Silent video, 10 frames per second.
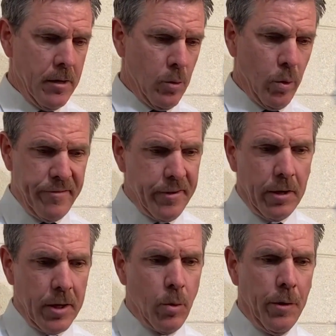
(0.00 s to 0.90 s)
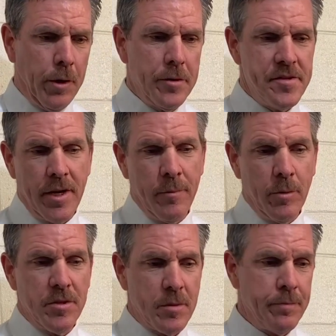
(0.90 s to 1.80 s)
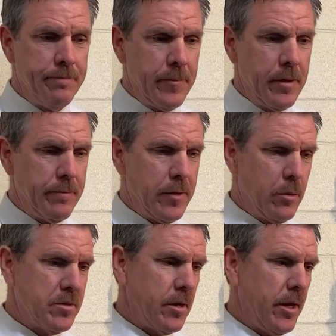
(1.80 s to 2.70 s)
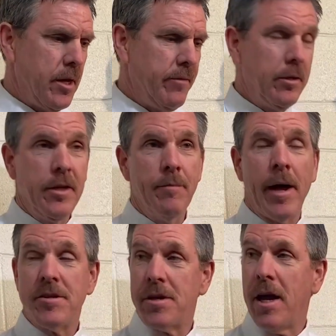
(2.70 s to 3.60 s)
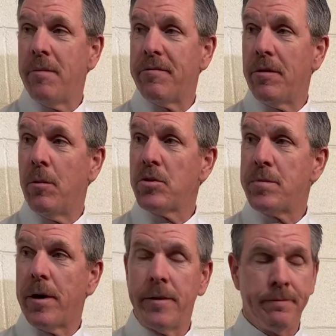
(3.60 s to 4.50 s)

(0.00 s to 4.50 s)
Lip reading: We feel like we're a good team. It was an evenly matched game for the most part.